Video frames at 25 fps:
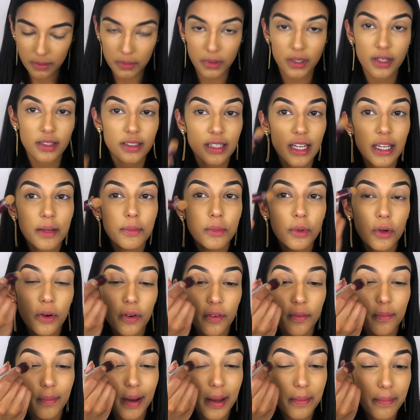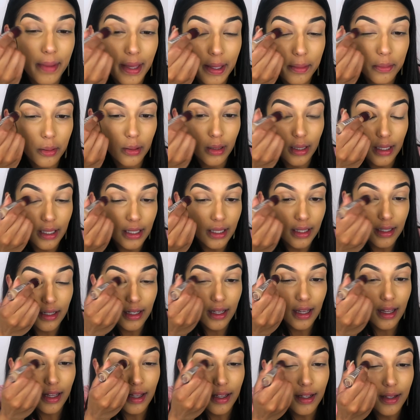I'm going to take more of my
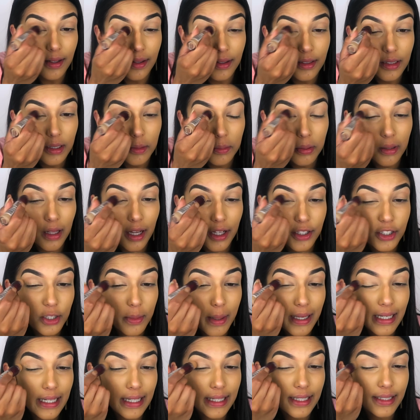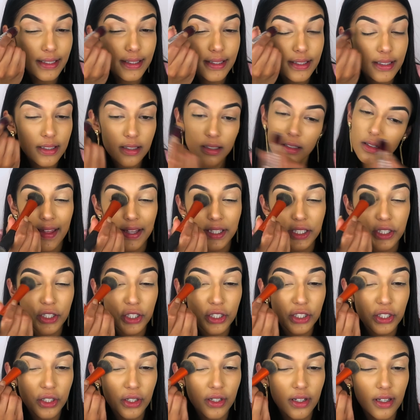Maybelline and apply it to my lids. That's
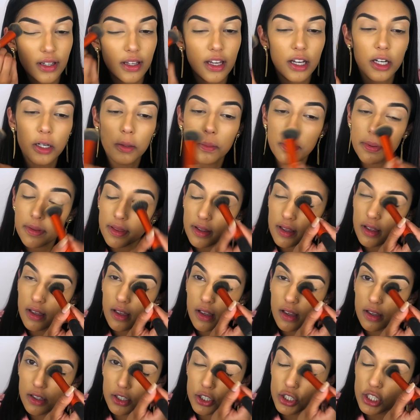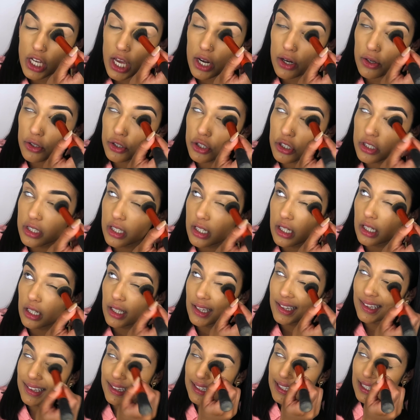just going to help the shadows just
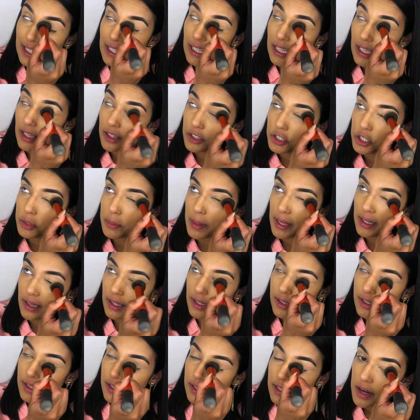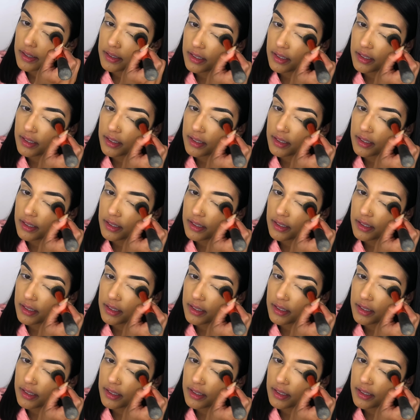cling to my lid.